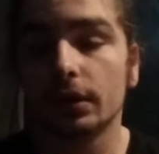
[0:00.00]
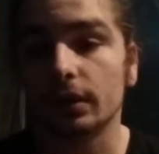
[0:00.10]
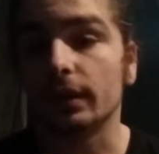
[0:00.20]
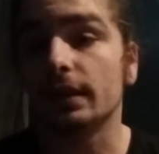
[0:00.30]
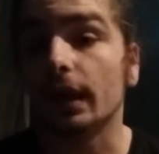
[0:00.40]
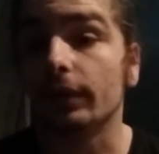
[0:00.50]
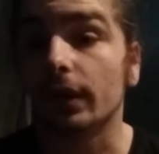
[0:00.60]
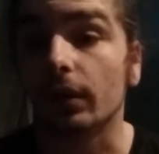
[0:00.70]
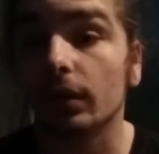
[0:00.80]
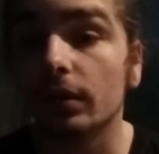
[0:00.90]
So let's dive
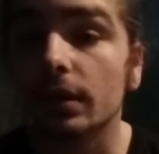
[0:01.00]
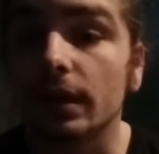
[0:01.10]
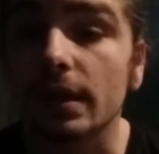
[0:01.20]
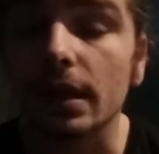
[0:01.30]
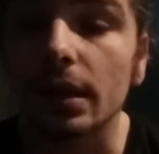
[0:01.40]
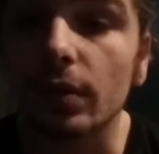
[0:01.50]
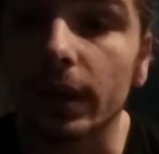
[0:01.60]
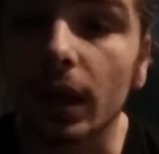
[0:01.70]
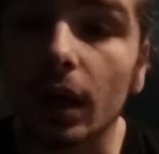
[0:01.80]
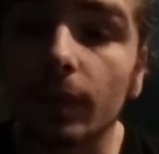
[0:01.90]
down close and take a
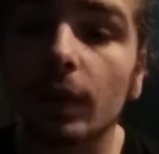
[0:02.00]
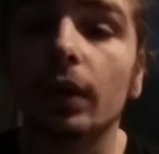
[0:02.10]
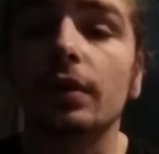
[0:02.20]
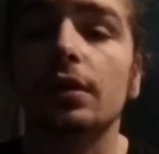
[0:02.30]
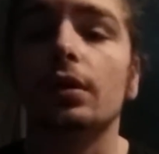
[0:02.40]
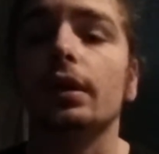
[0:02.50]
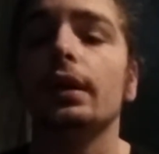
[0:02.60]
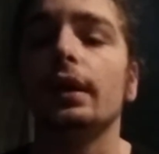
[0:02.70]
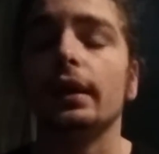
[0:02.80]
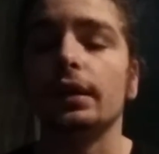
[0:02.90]
quick up close look
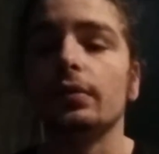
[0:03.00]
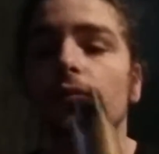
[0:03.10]
at the